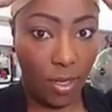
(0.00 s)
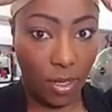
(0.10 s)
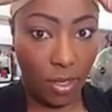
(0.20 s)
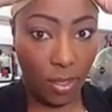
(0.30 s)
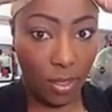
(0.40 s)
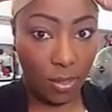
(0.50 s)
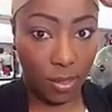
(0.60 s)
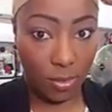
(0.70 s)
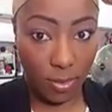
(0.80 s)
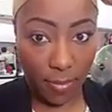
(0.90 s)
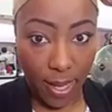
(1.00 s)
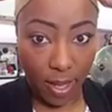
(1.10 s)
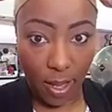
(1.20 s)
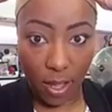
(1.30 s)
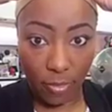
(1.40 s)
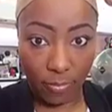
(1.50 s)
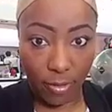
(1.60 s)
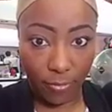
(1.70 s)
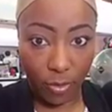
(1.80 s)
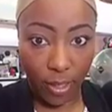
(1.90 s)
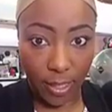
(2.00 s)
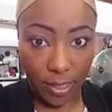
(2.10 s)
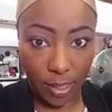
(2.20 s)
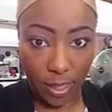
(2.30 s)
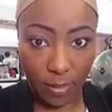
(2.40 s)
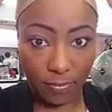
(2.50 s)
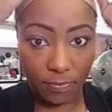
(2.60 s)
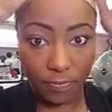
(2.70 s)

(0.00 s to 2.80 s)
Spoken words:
and then scoot it back off my forehead some.